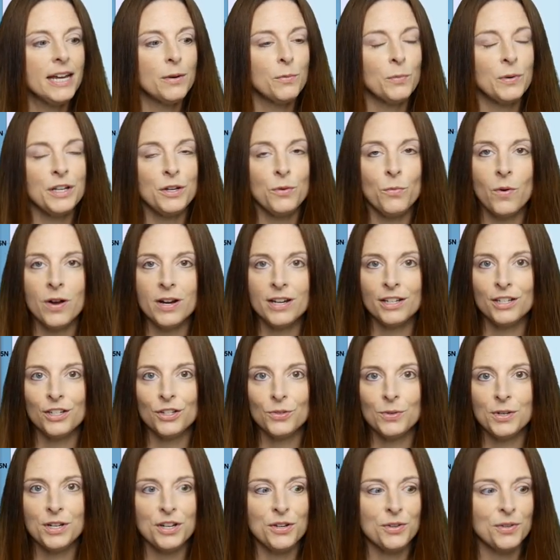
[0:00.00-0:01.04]
When you want to
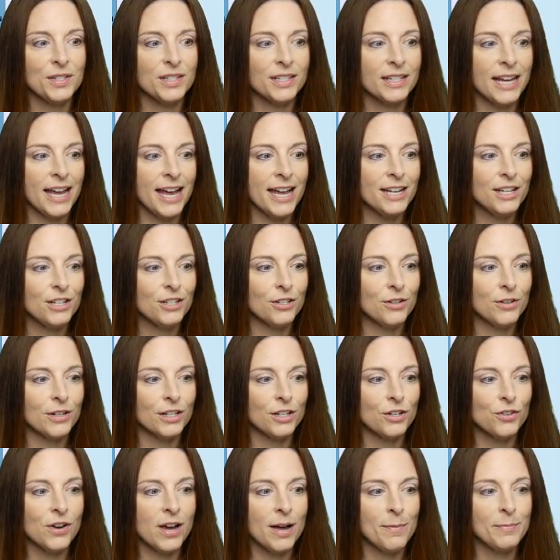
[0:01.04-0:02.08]
do a new sketch, you
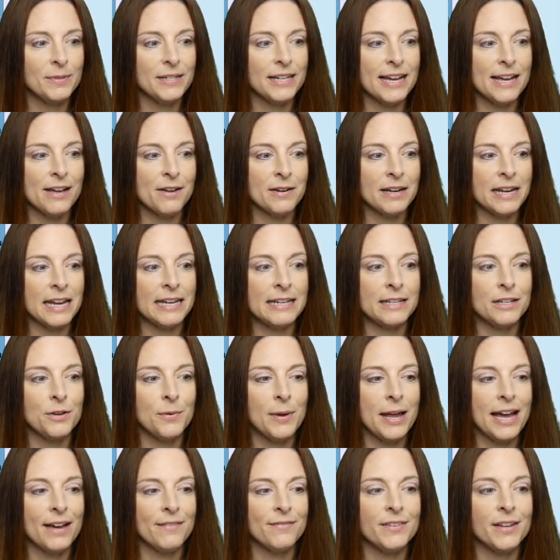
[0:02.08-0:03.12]
can drop down and
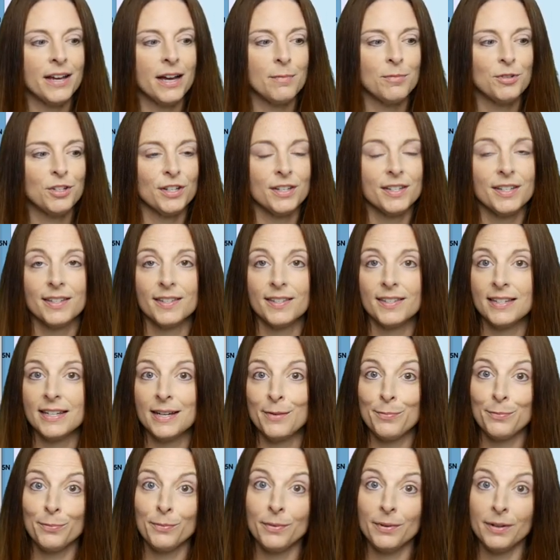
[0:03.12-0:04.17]
you have the option to
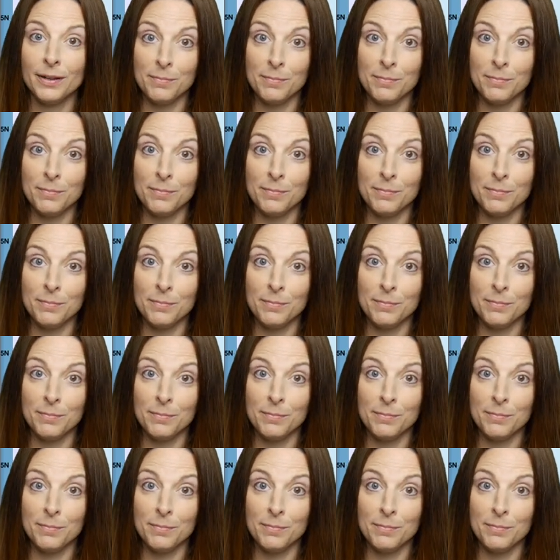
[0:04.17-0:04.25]
snip